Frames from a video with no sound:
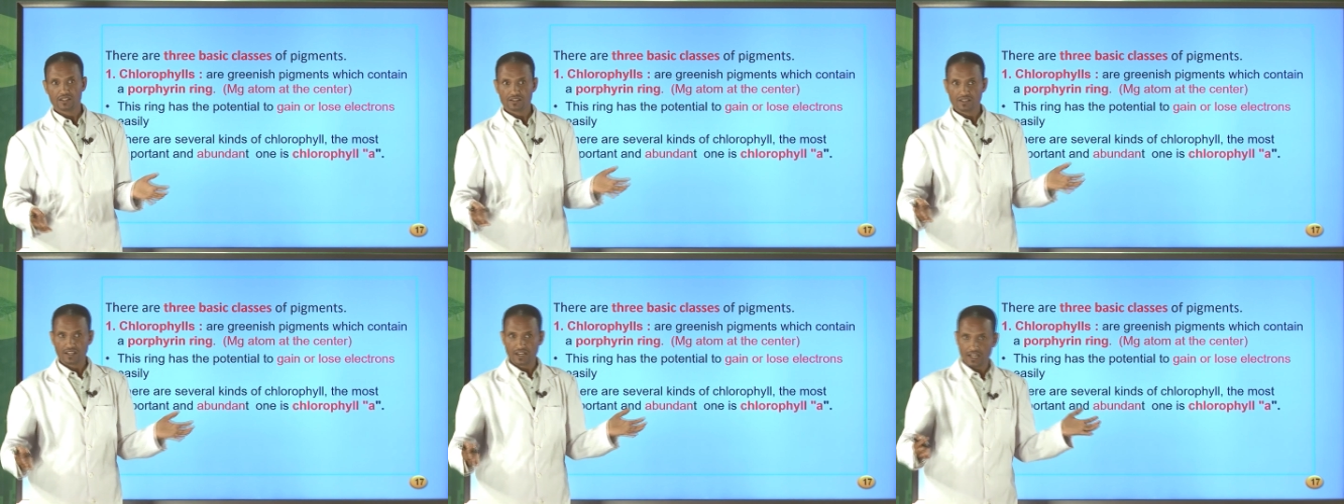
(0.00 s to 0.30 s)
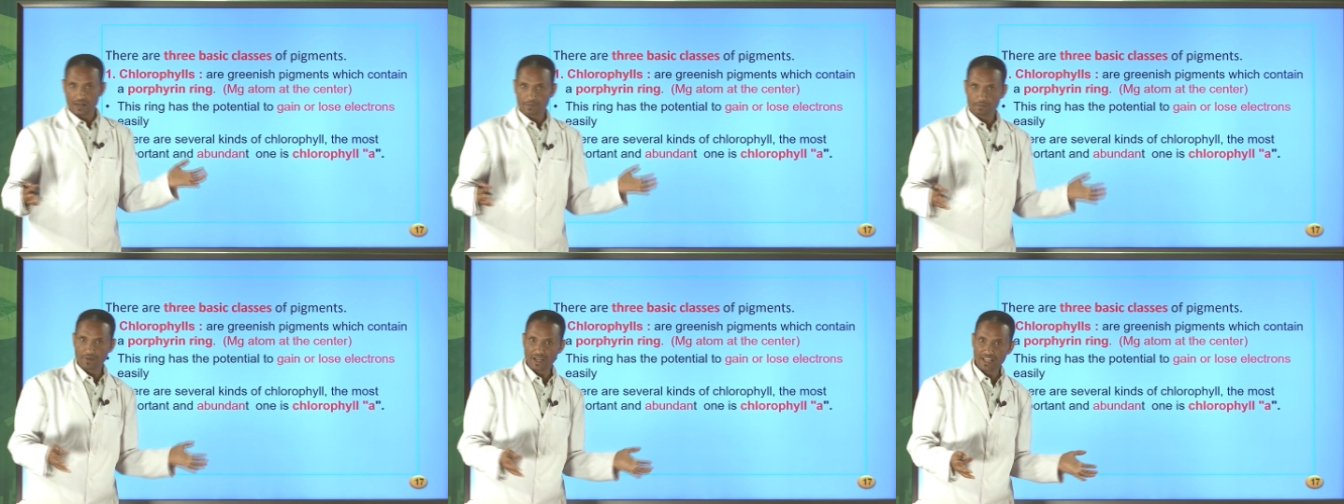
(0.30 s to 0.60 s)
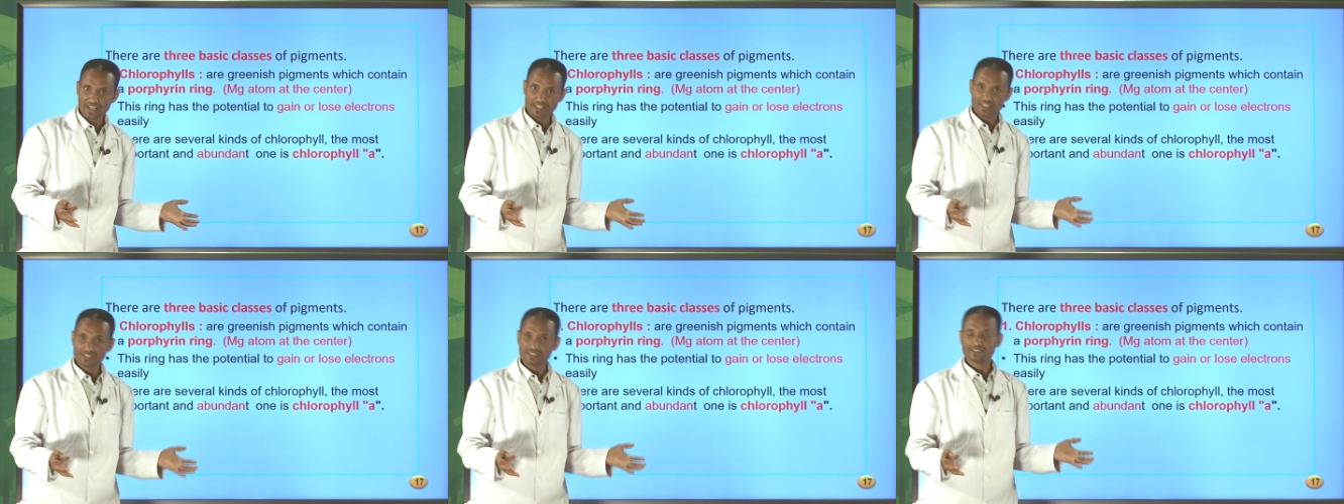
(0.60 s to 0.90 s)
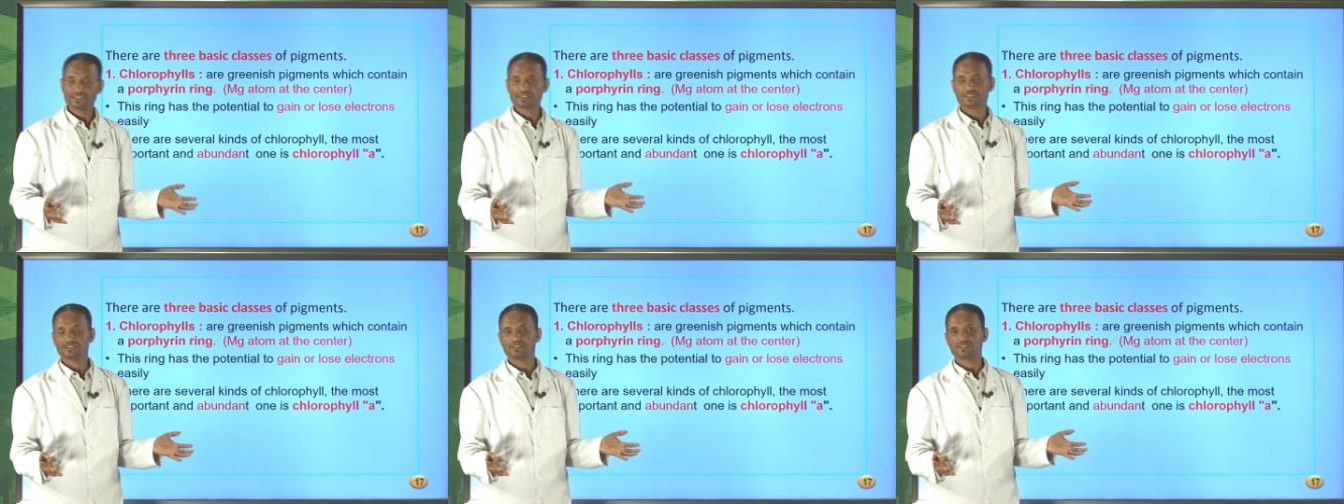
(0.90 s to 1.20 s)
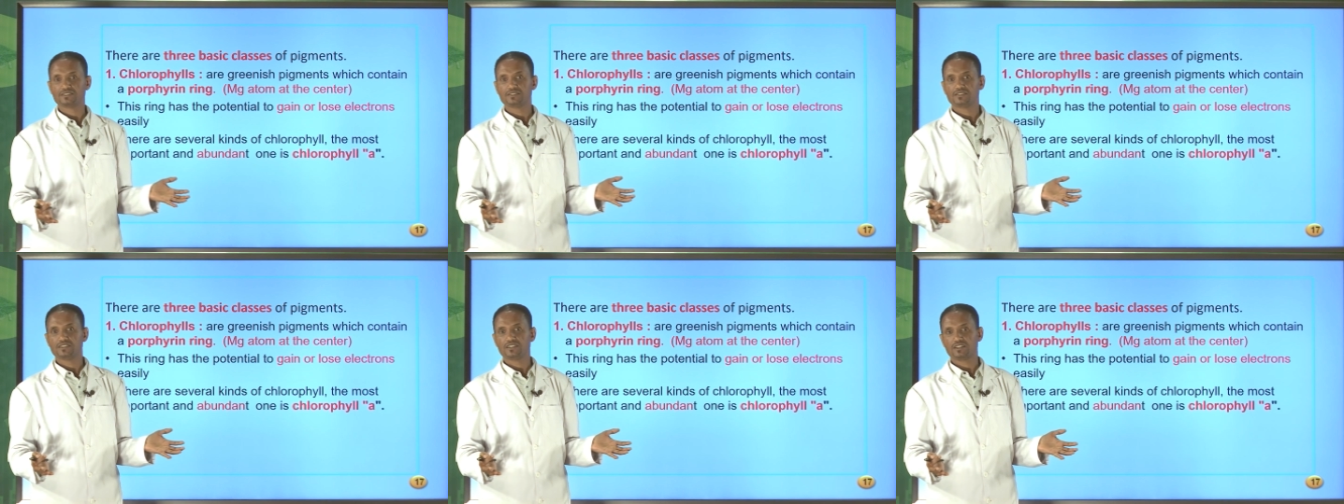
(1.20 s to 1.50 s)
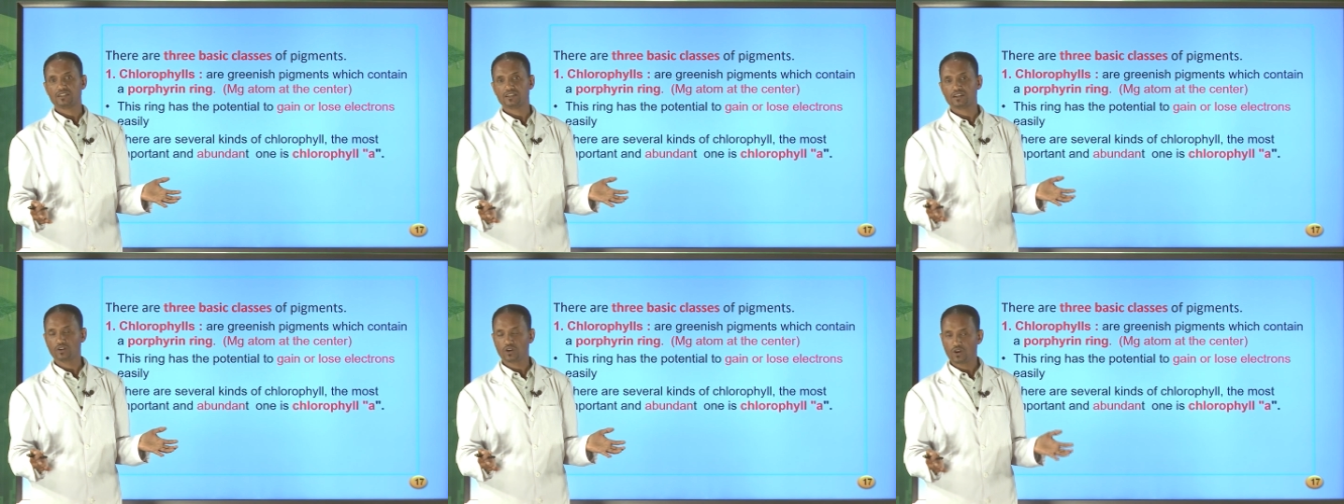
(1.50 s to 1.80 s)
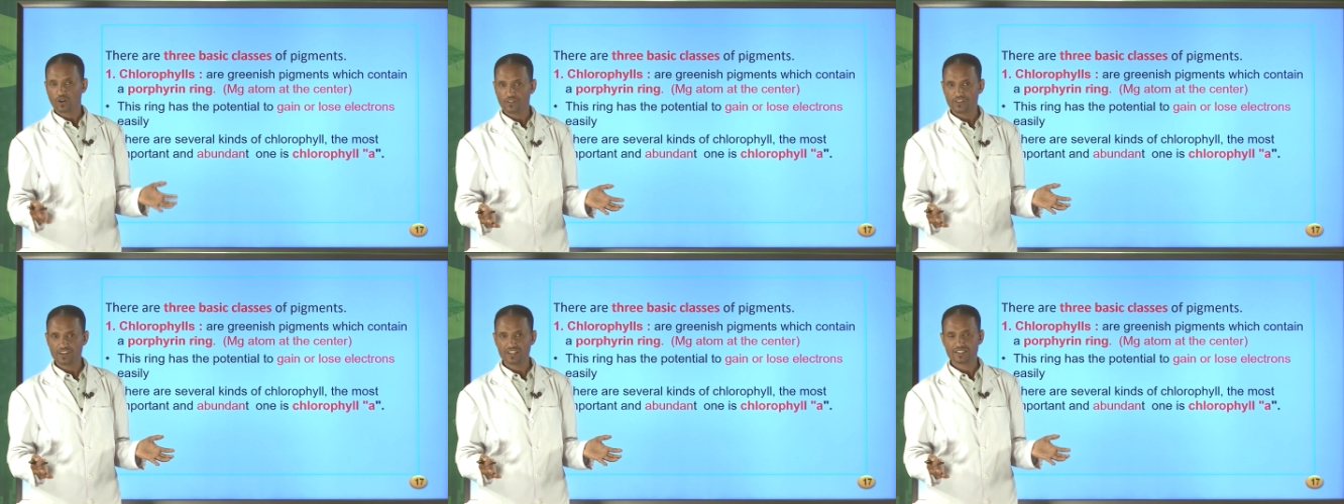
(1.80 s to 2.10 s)
there are many
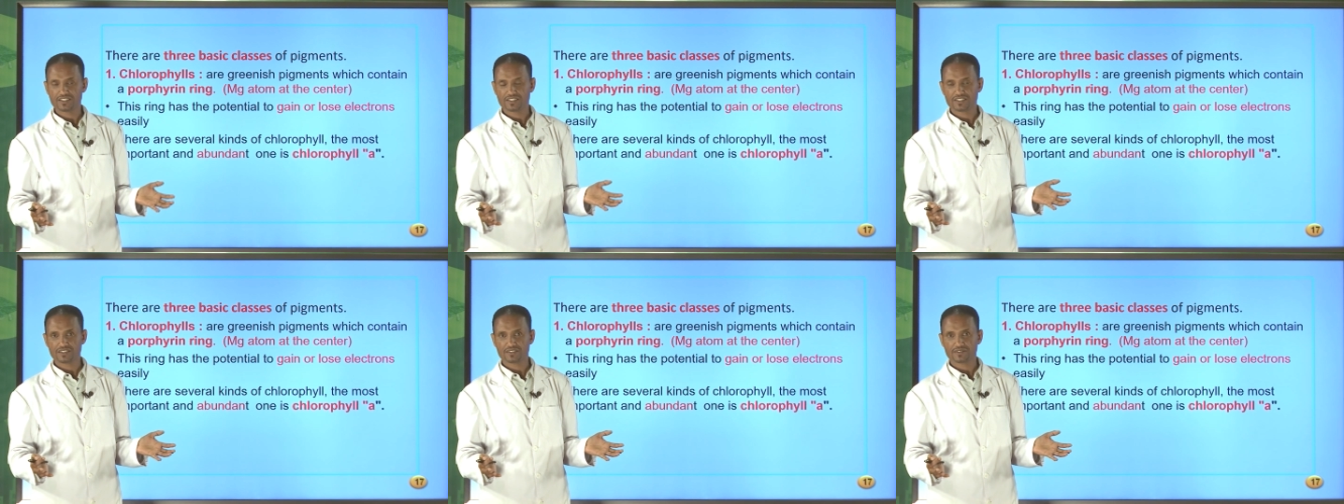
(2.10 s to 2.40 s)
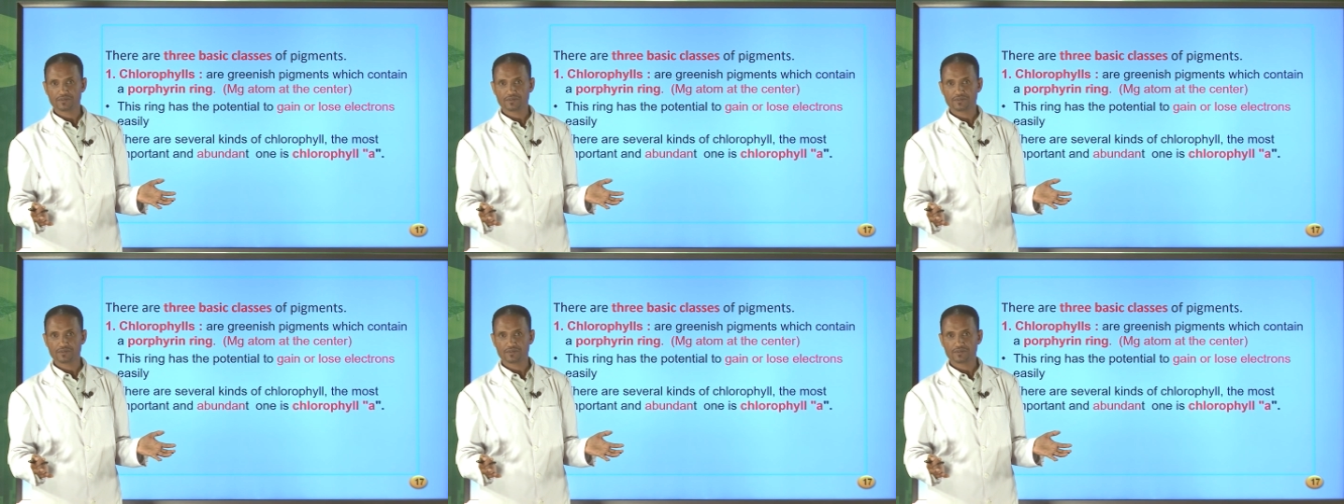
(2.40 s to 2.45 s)
chlorophylls,